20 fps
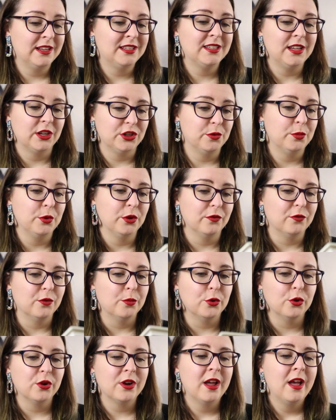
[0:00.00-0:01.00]
It's such a beautiful
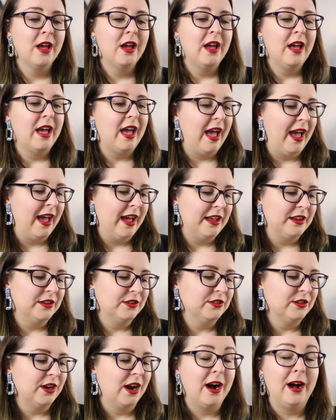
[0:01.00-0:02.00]
book.
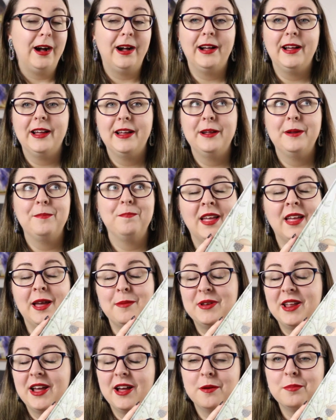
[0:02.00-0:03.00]
And I
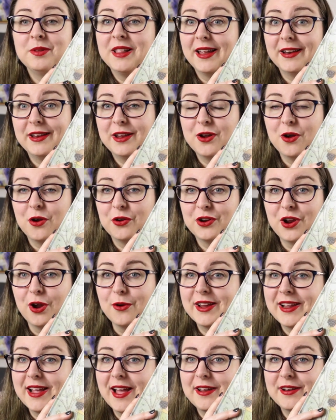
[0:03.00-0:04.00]
am now planning on
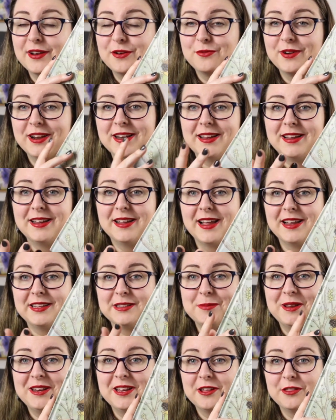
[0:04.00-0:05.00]
going out and reading as
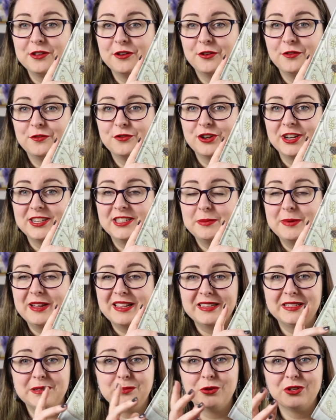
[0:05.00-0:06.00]
many other of Tracy
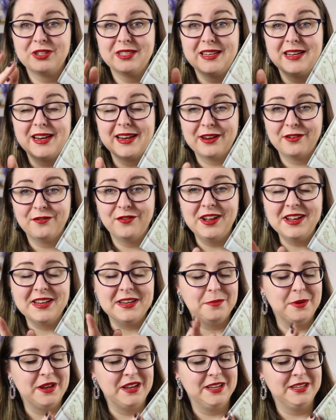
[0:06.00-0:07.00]
Balla's books that I can
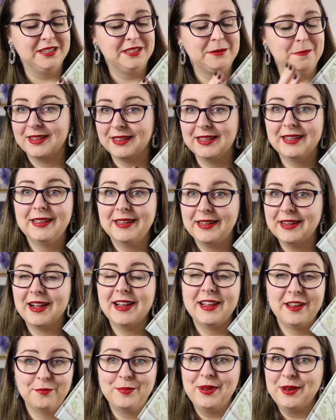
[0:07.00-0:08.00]
find, because clearly
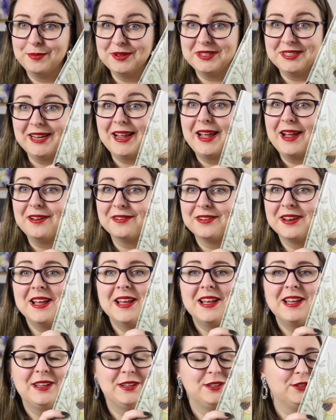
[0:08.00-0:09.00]
I have been missing out.
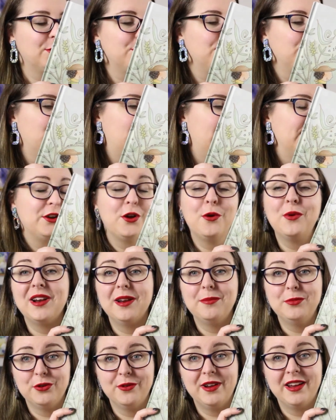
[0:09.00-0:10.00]
So I know what
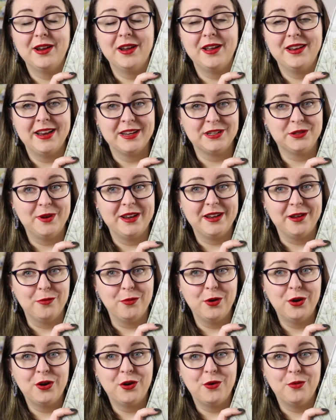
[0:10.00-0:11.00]
I'm doing next week at
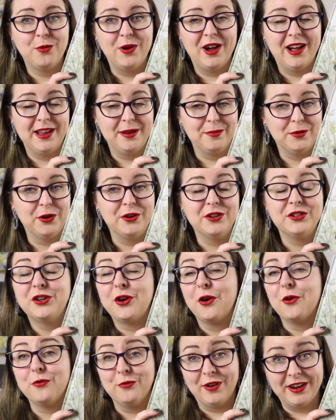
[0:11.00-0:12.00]
work. I'm going to
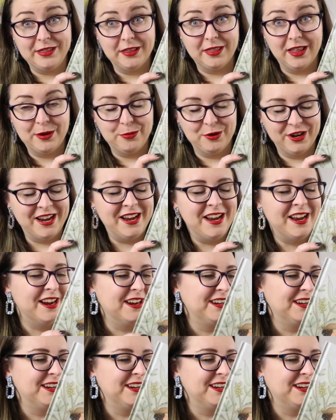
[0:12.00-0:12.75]
go and raid the library.